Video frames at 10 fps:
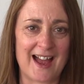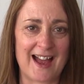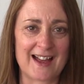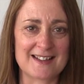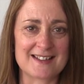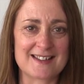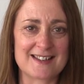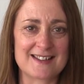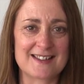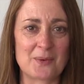and
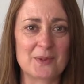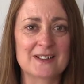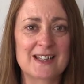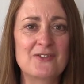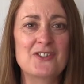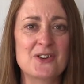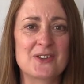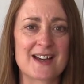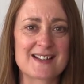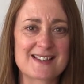that will give you
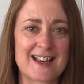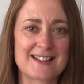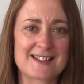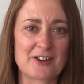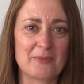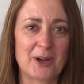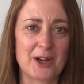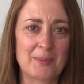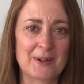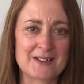that sense of
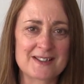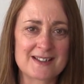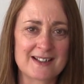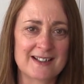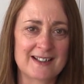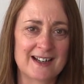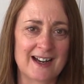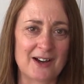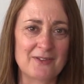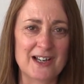purpose.
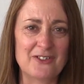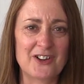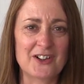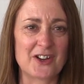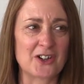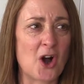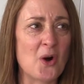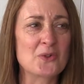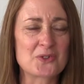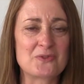I really feel that
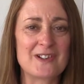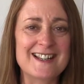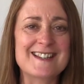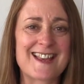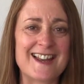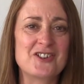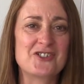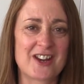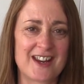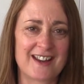goals release
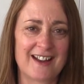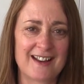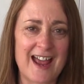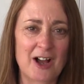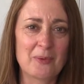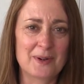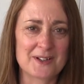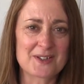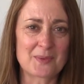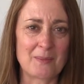energy and help
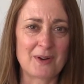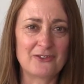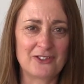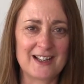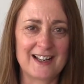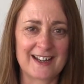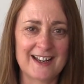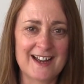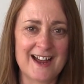us when we're feeling